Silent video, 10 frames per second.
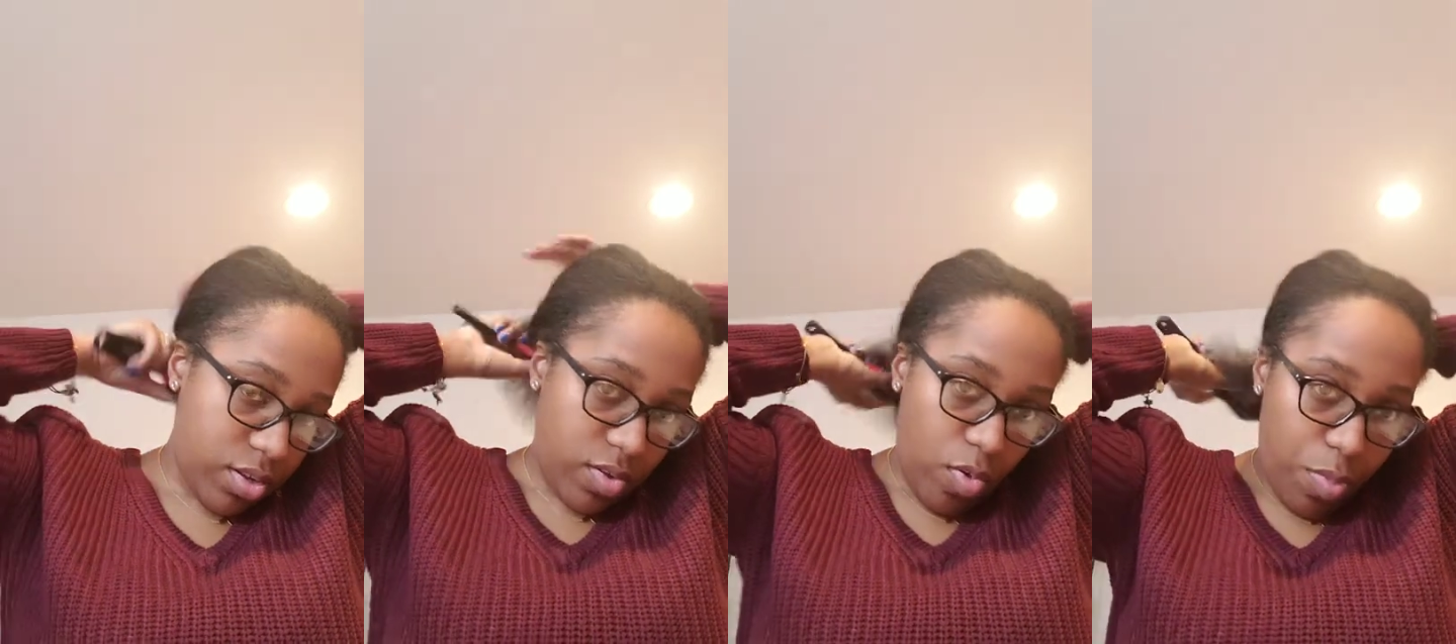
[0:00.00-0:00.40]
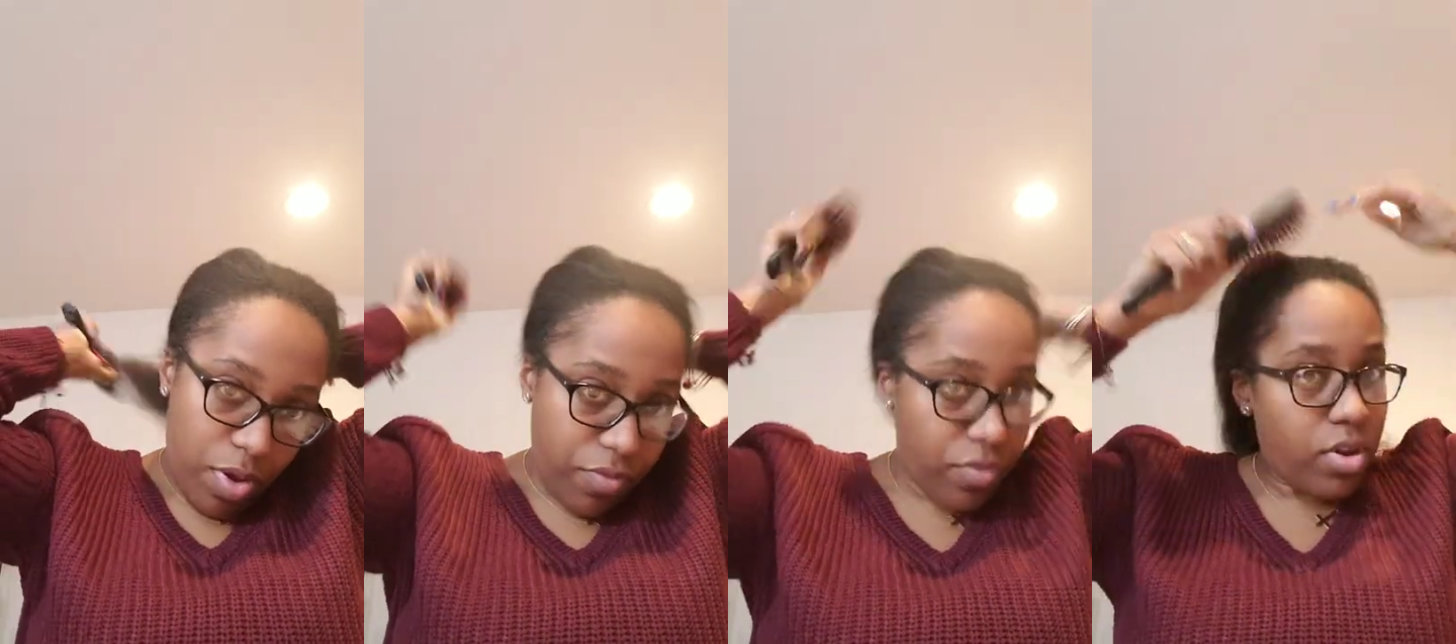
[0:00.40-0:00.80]
It's so
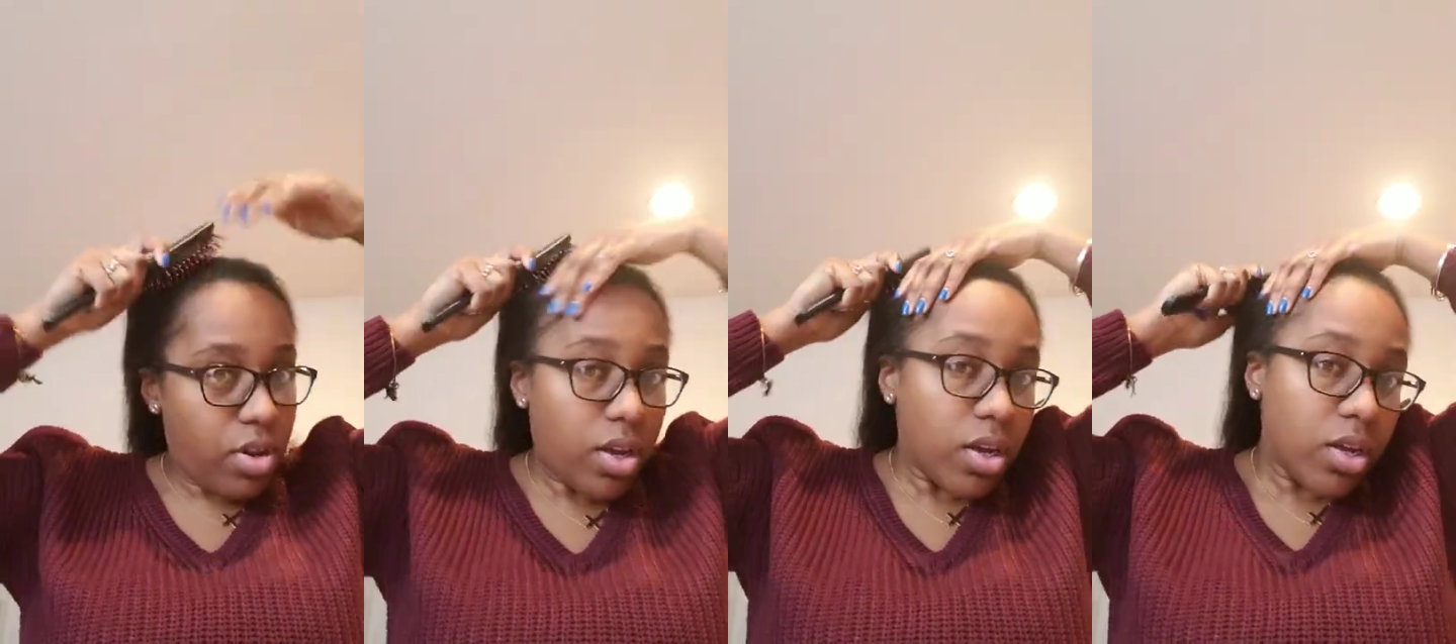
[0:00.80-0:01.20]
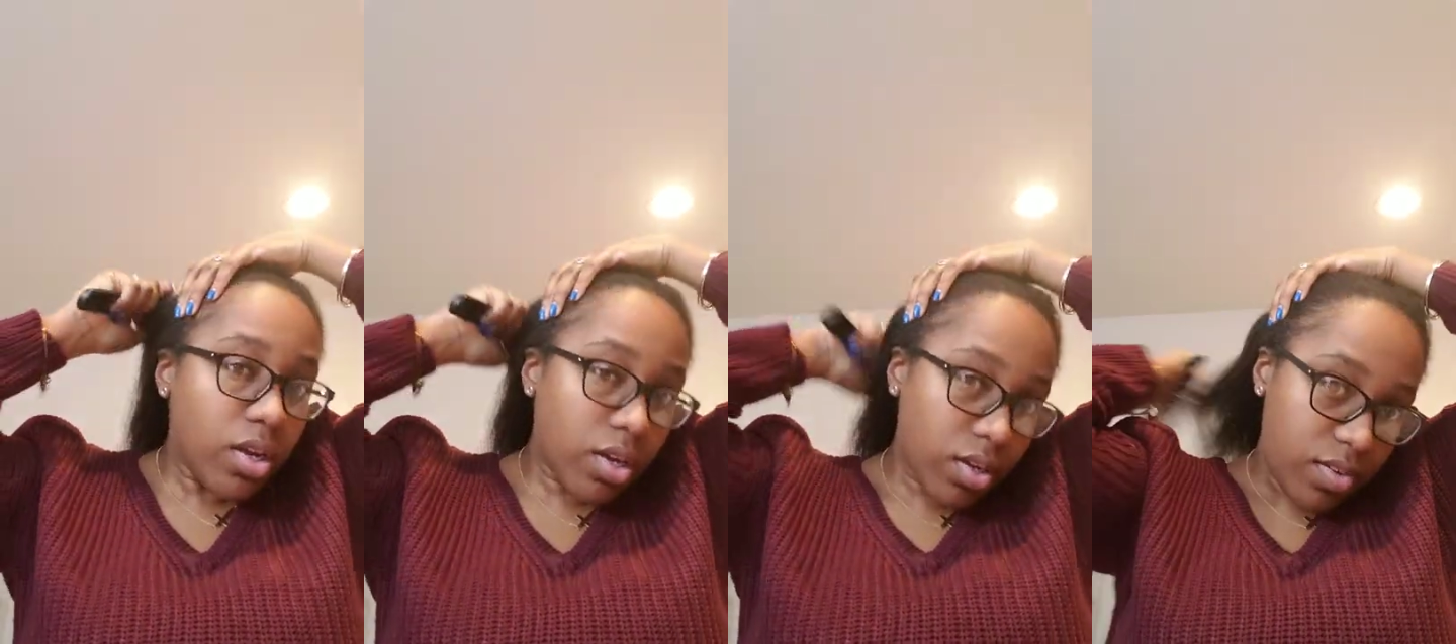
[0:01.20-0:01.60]
puffy and
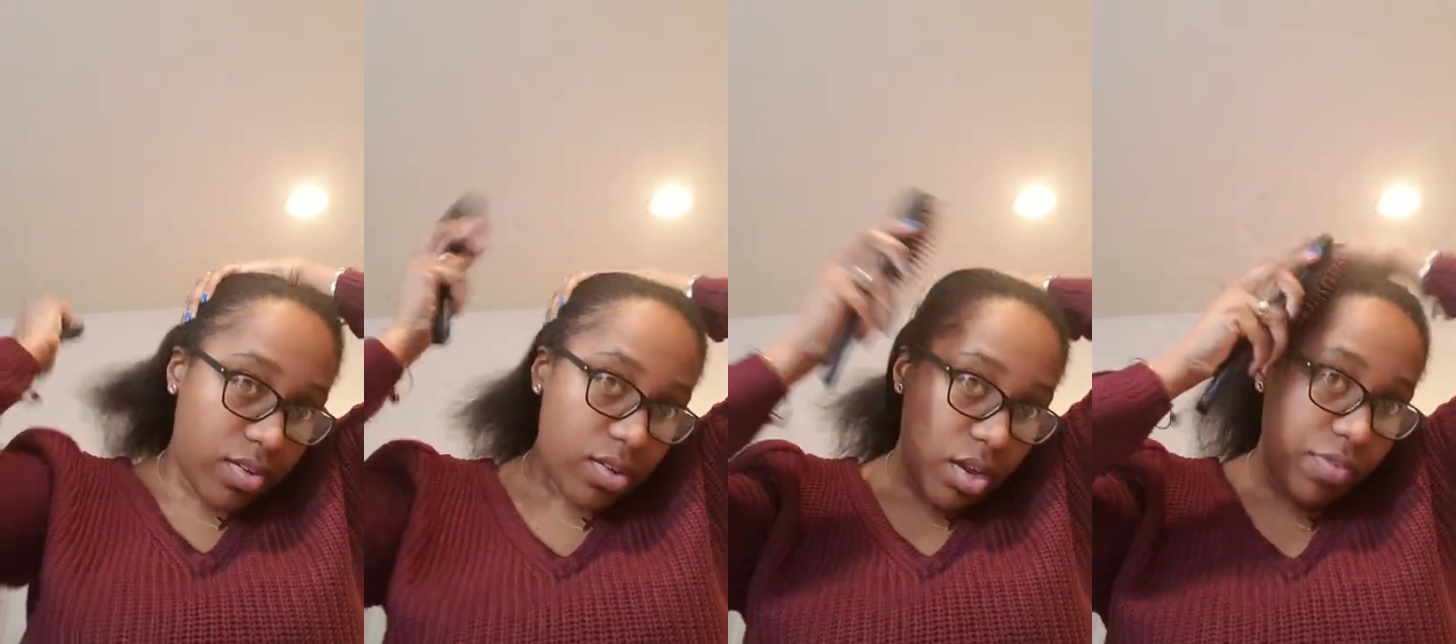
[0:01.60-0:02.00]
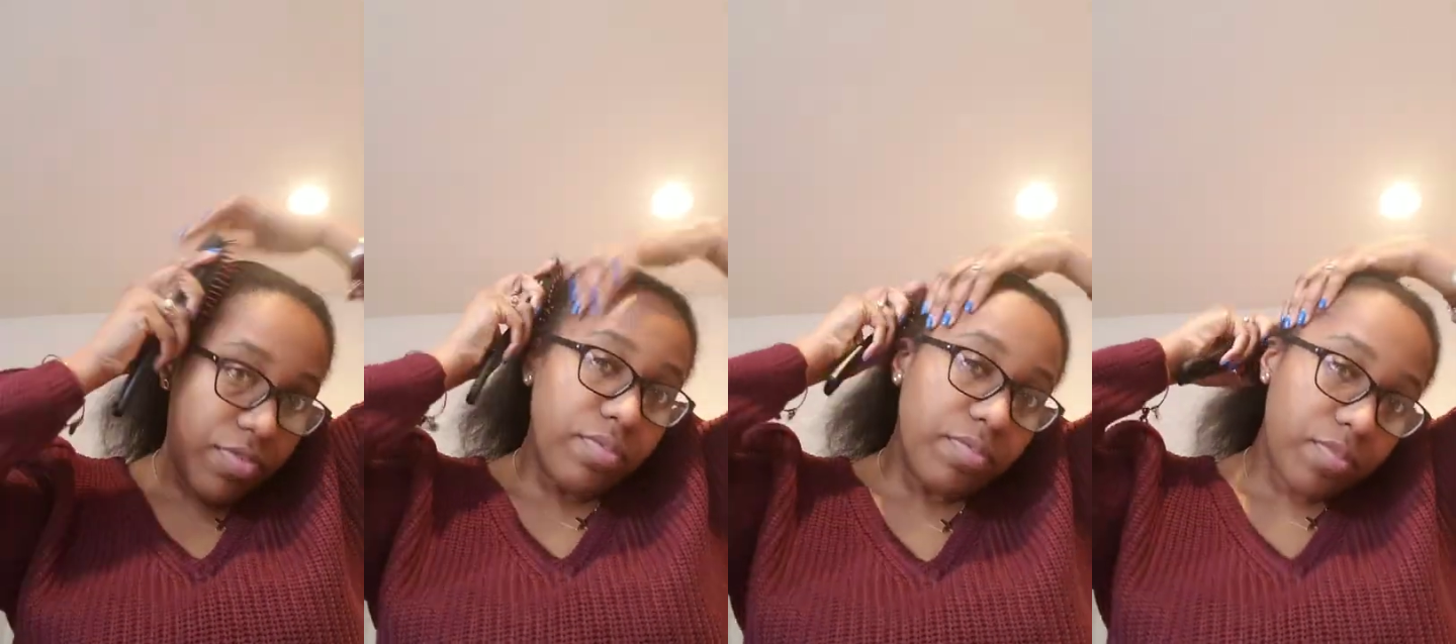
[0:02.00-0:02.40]
like
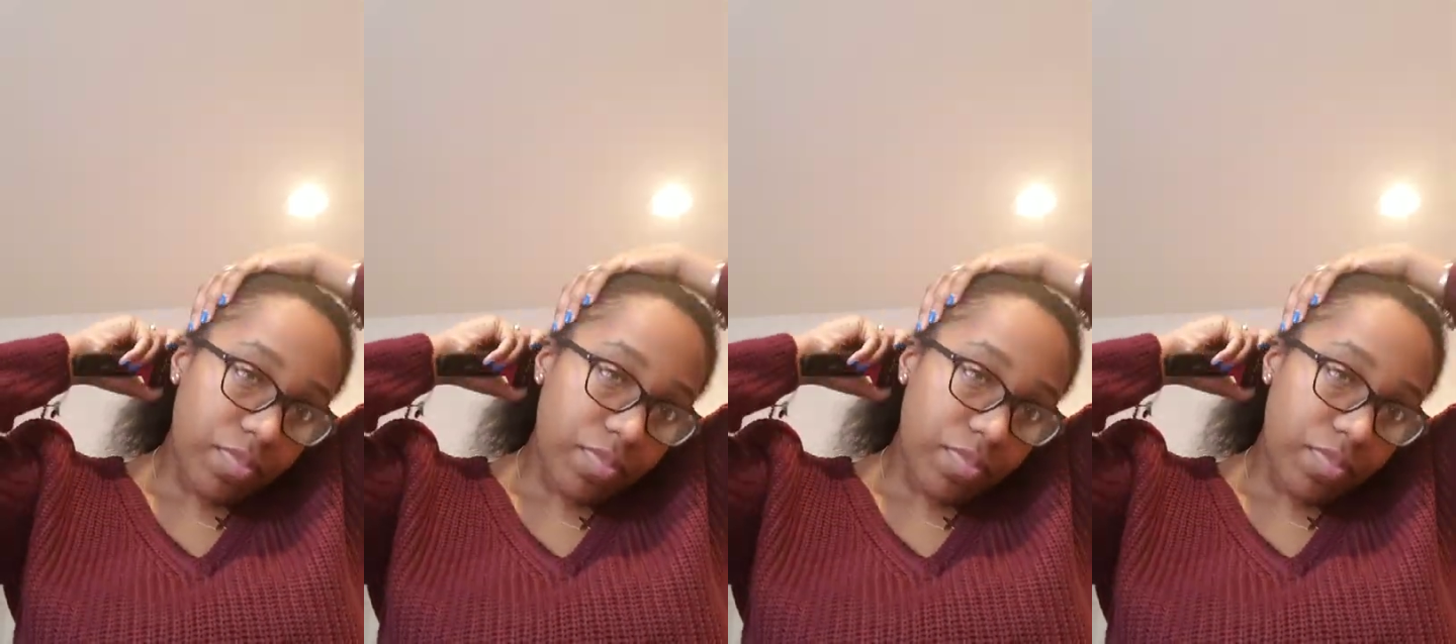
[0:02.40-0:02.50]
stiff.